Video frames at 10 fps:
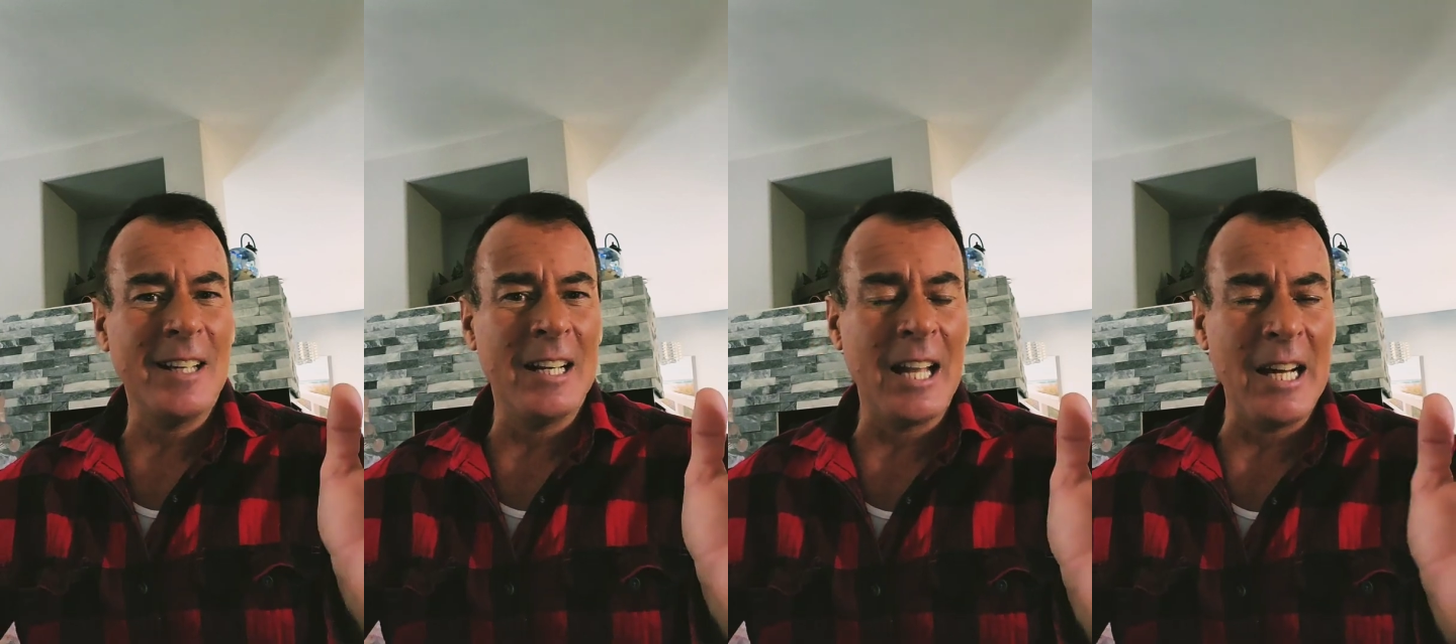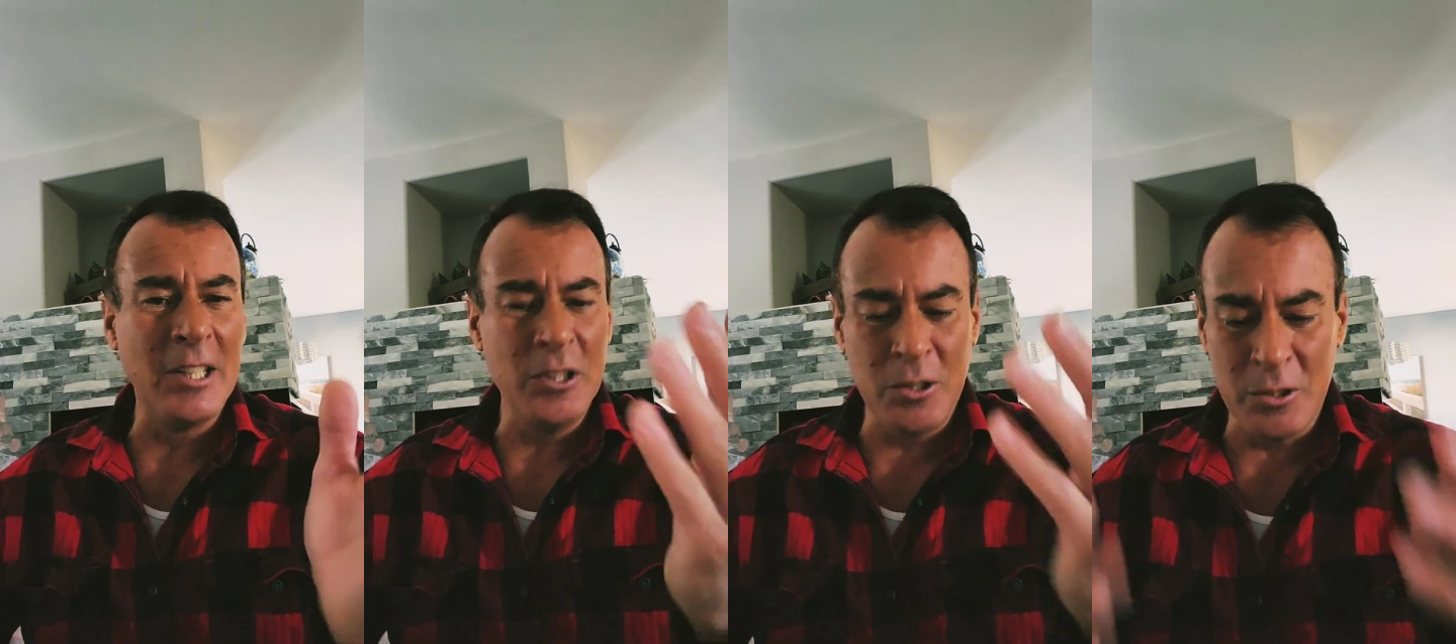A lot of
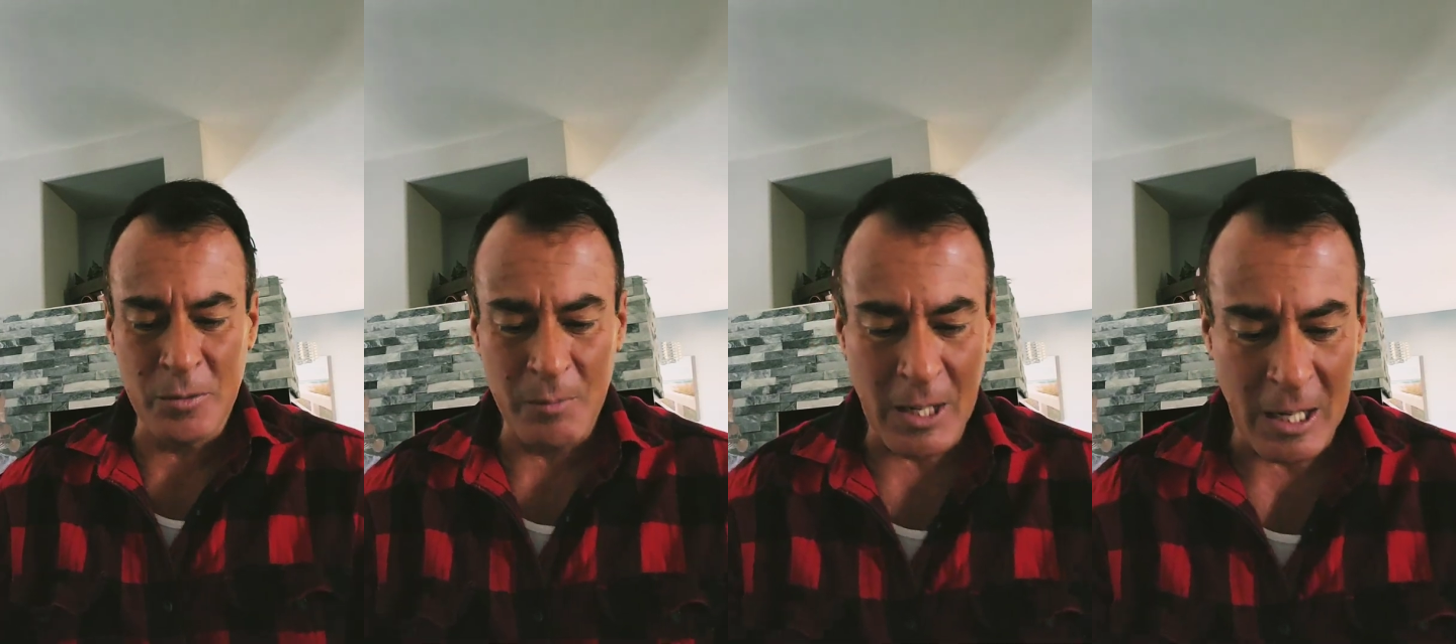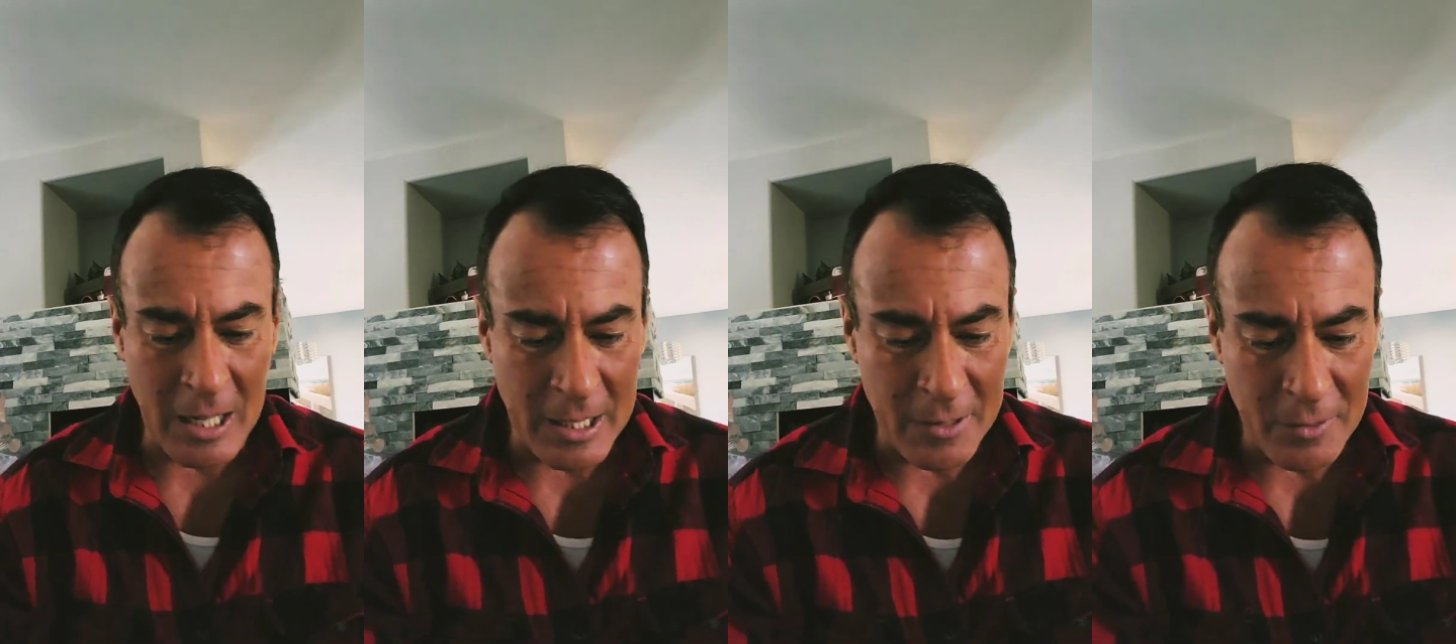yous and a
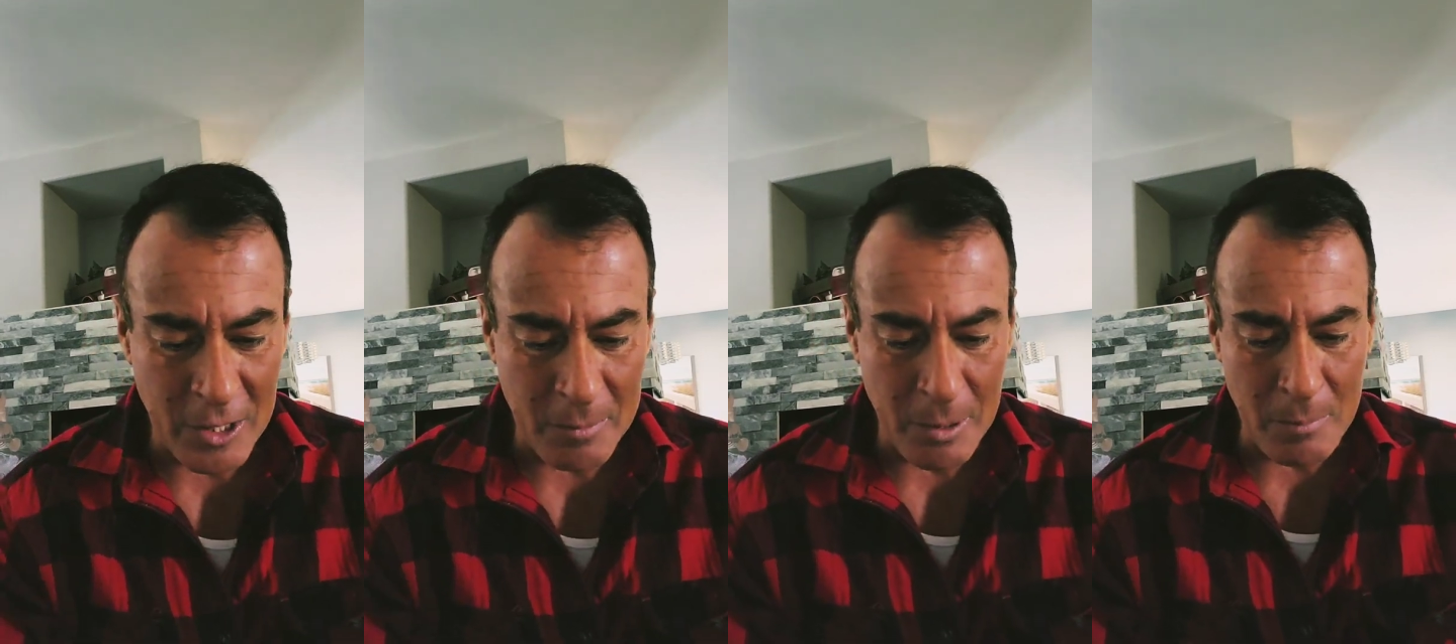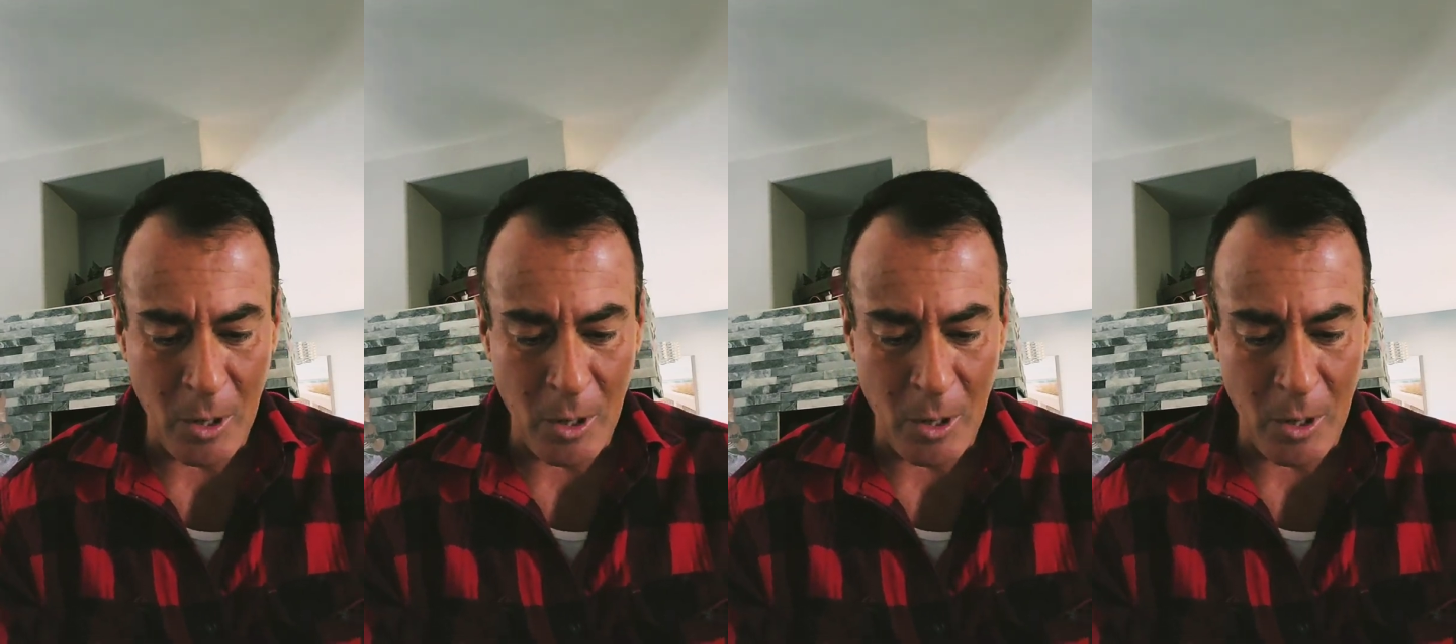lot of people